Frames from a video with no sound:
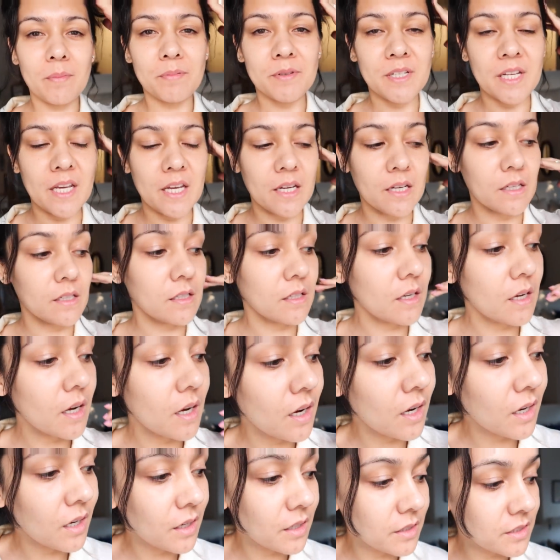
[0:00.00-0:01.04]
Update,
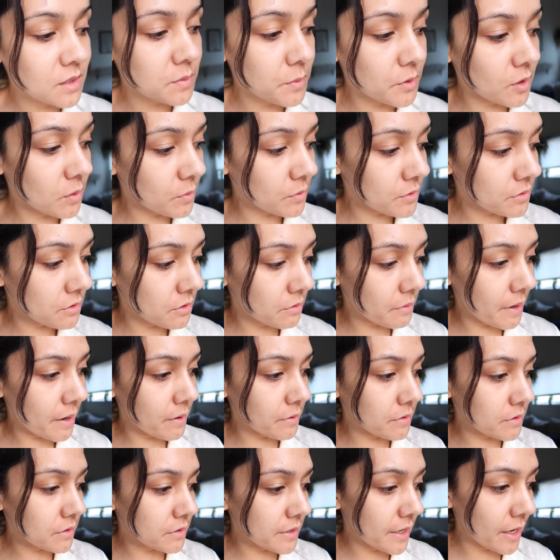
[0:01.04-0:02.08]
uh, it's been almost two
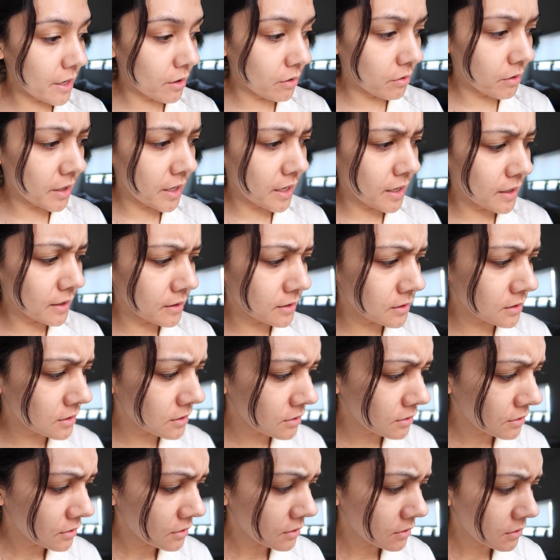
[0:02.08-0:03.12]
hours now and
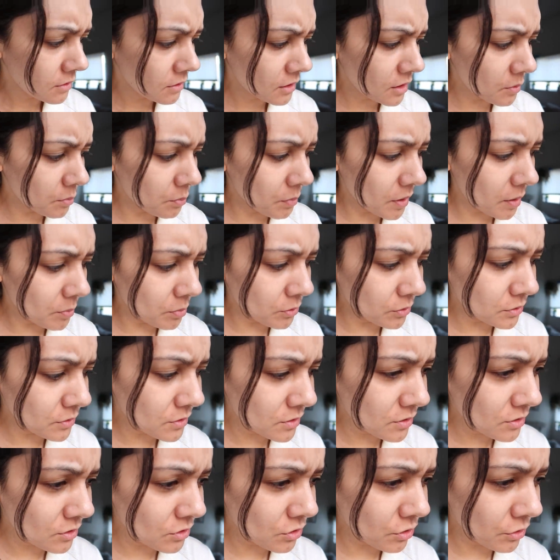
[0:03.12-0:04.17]
the
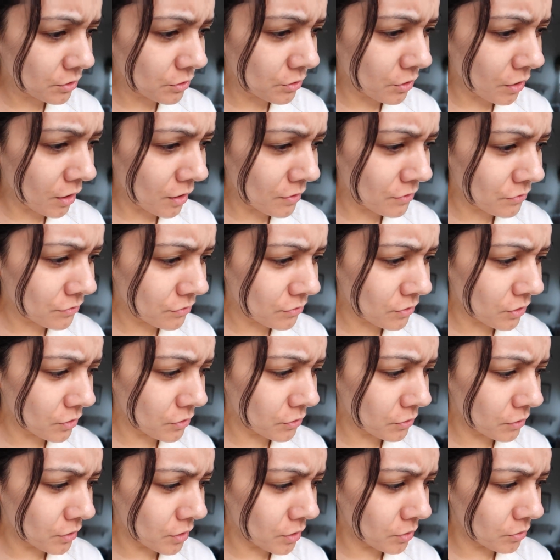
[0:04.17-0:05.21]
bubbles turned off on
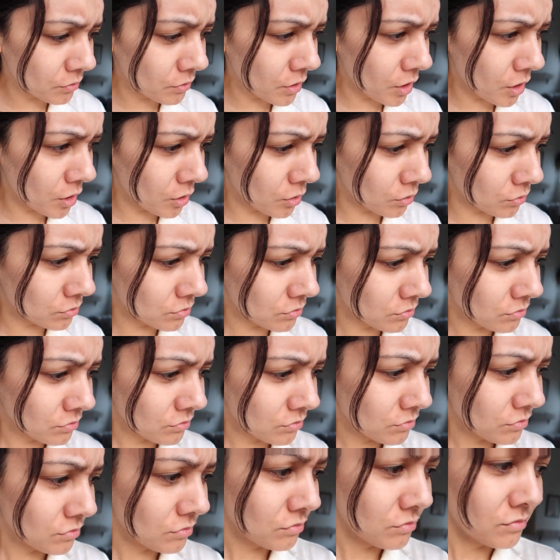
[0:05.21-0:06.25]
their own. Oh,
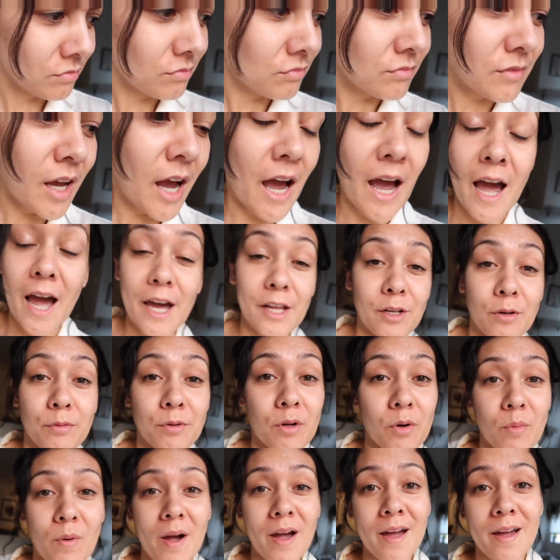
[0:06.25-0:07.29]
I don't
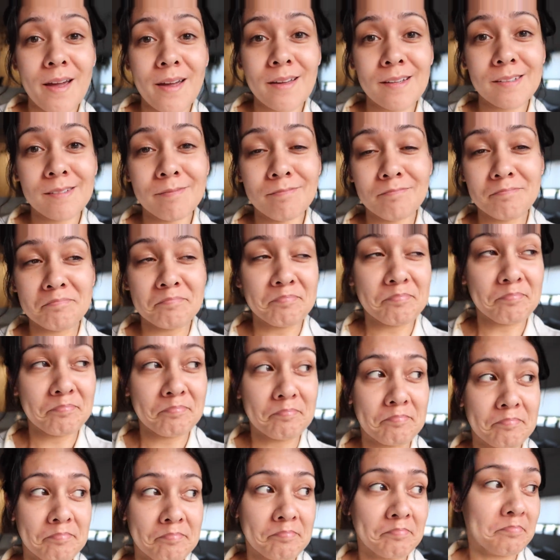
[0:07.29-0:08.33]
know why.
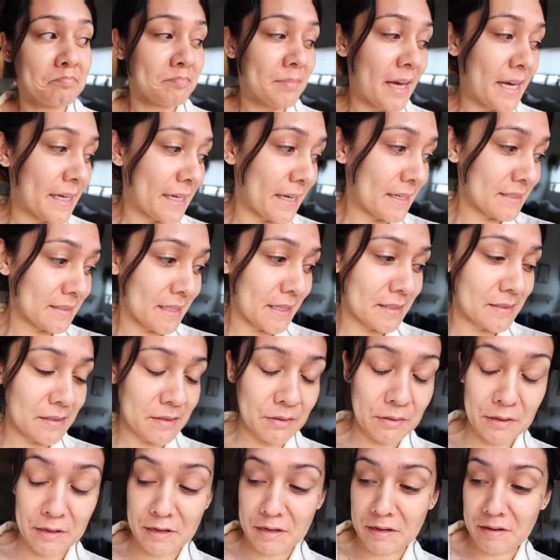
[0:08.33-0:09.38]
I guess that's a
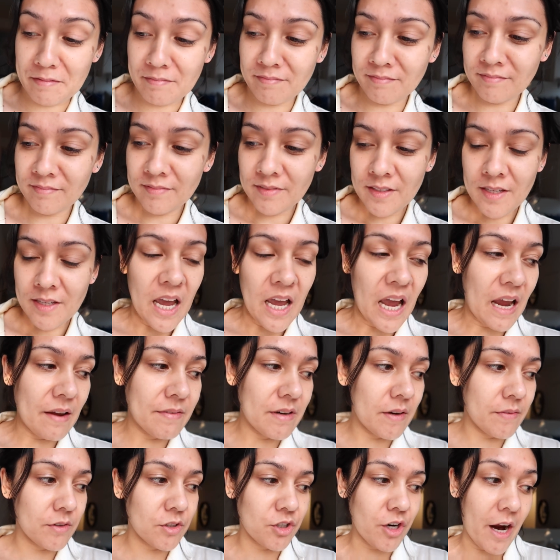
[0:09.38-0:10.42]
thing. I've
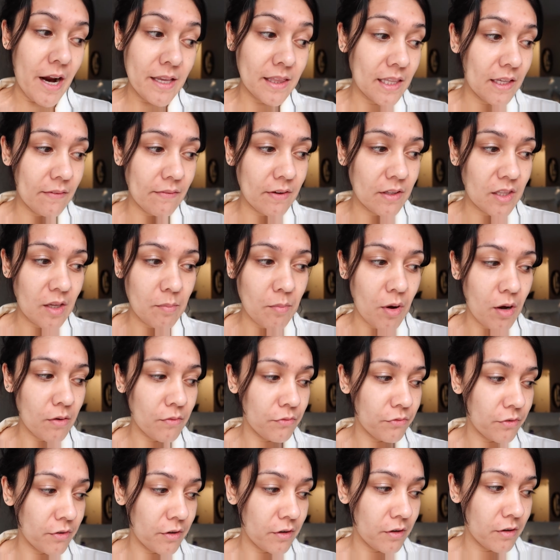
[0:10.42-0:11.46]
never tried leaving them
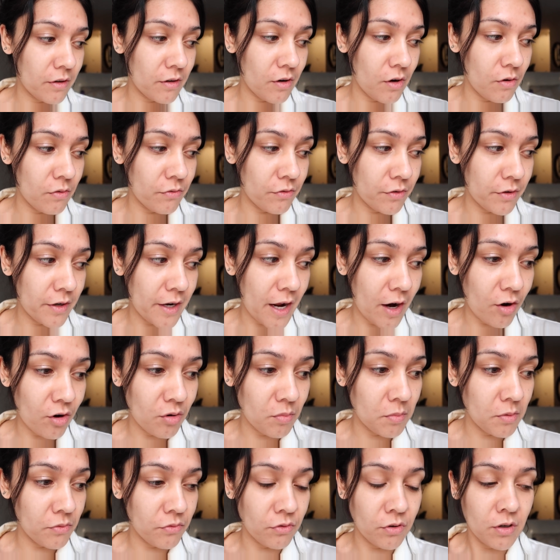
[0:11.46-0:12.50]
on for over an
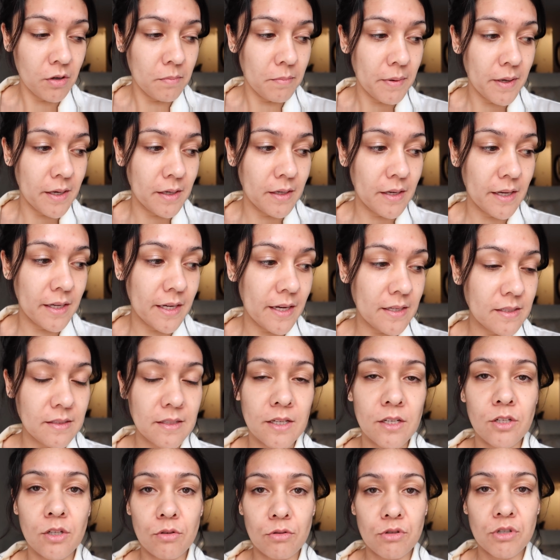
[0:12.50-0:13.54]
hour before, but I guess
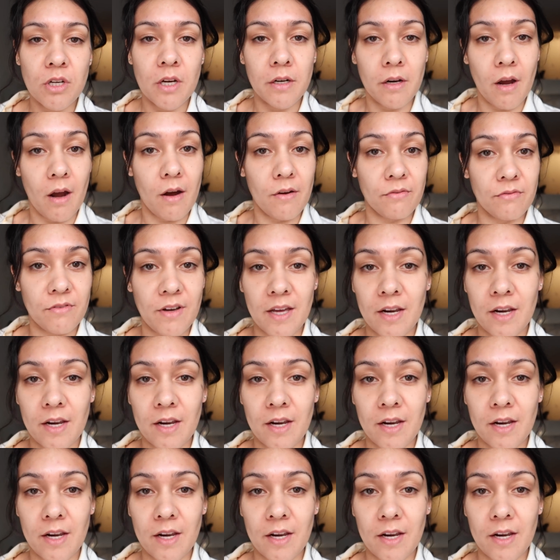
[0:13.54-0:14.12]
they do shut off.